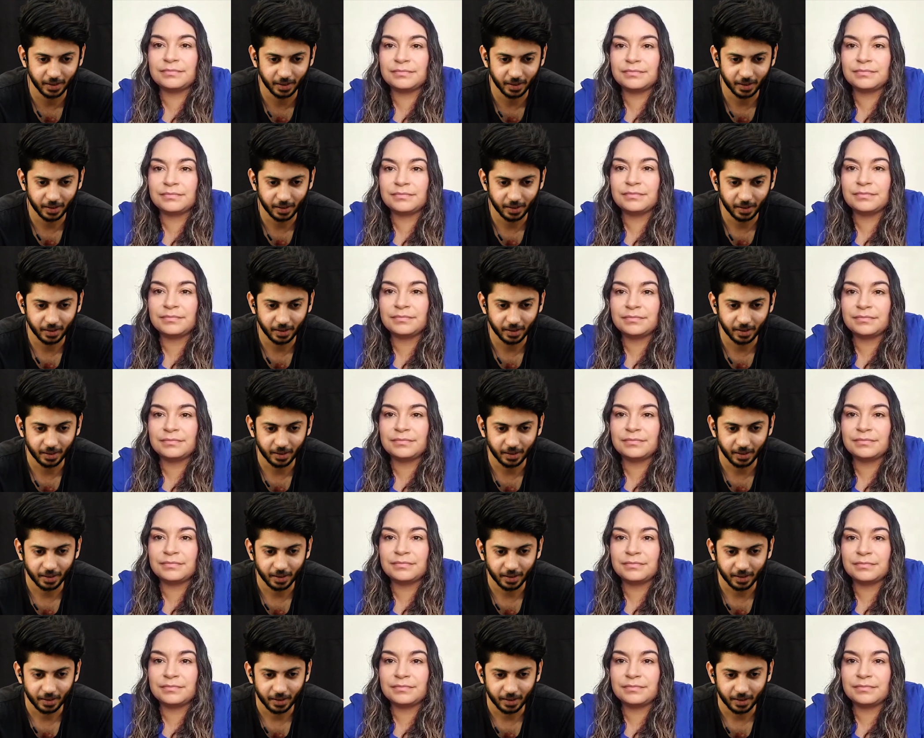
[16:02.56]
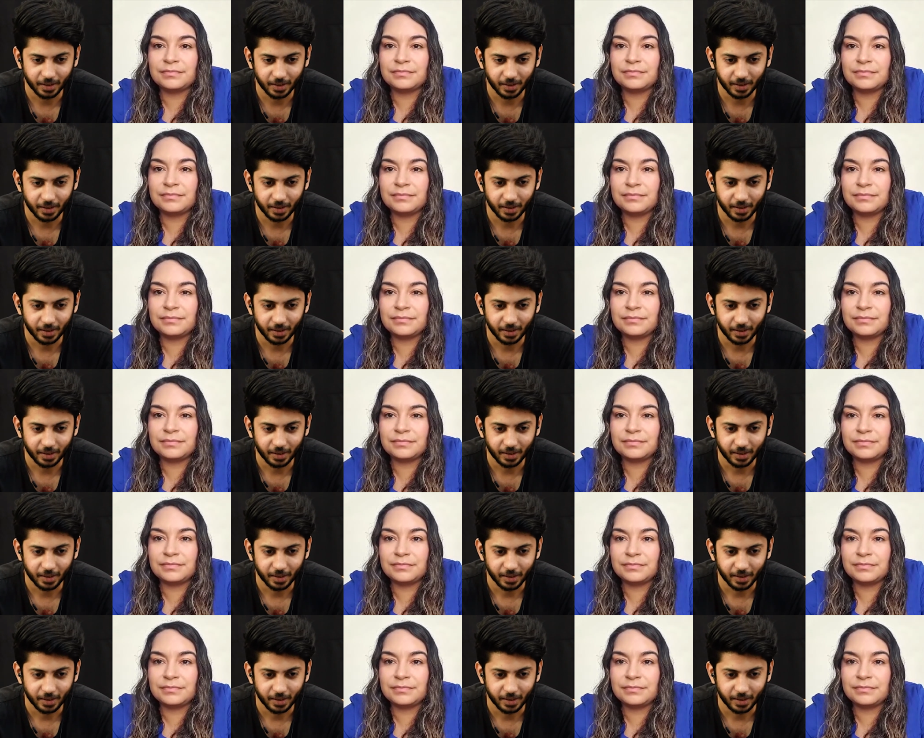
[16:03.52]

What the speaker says: Nobody speaks.